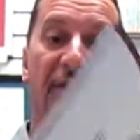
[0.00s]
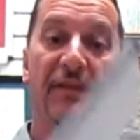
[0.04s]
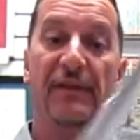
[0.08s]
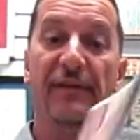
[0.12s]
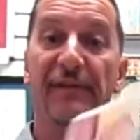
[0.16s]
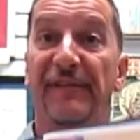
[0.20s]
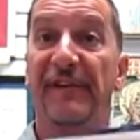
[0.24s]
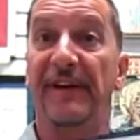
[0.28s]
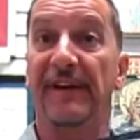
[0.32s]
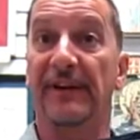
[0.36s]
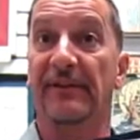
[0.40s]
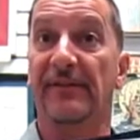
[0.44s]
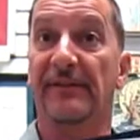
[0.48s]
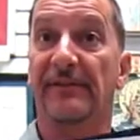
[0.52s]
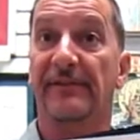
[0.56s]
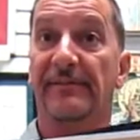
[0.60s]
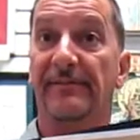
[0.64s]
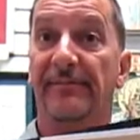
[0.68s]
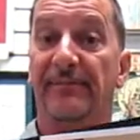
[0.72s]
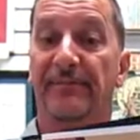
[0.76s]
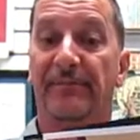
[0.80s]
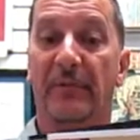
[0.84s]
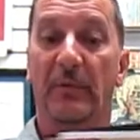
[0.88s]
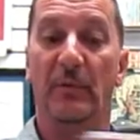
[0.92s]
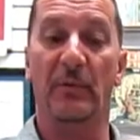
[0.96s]
The Fix
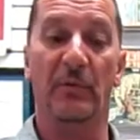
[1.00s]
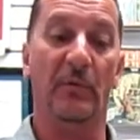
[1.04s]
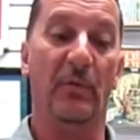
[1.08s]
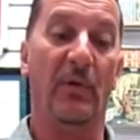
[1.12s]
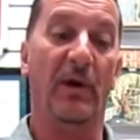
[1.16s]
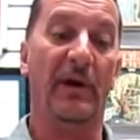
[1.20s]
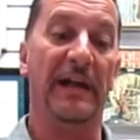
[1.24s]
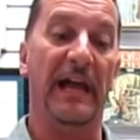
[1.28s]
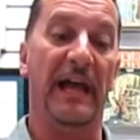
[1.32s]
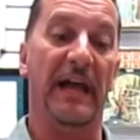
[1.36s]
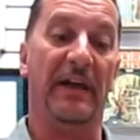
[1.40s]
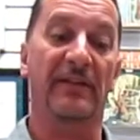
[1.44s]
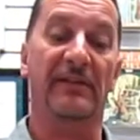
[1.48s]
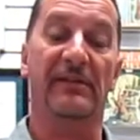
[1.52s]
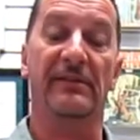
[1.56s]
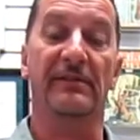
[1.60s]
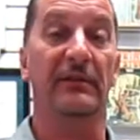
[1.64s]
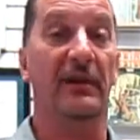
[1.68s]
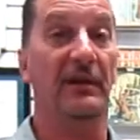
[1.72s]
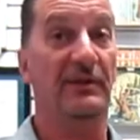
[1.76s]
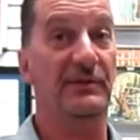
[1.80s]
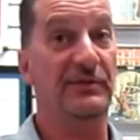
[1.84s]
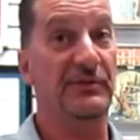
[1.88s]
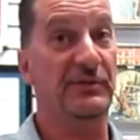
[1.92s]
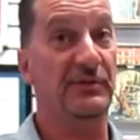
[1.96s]
with one X,
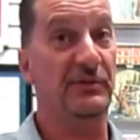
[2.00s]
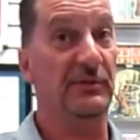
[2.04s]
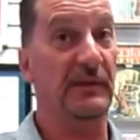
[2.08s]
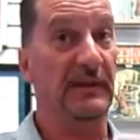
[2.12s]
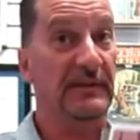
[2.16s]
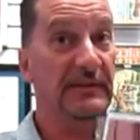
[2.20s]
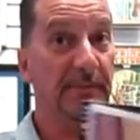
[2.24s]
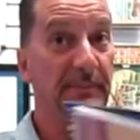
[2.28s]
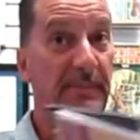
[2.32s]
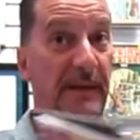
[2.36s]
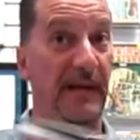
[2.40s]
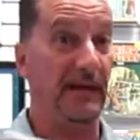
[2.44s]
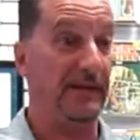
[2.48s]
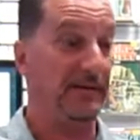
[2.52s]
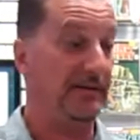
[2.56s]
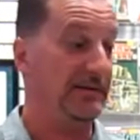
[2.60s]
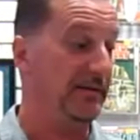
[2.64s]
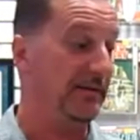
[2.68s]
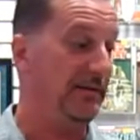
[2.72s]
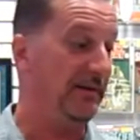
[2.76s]
not two like the band.